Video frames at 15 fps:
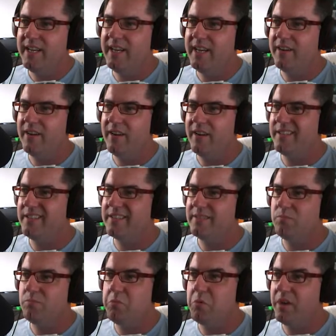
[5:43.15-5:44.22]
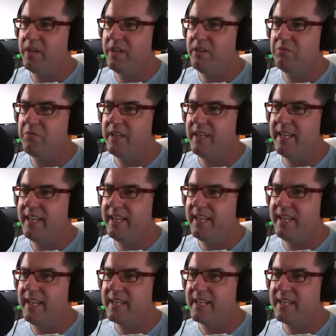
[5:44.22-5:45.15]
You know, it's what you'd really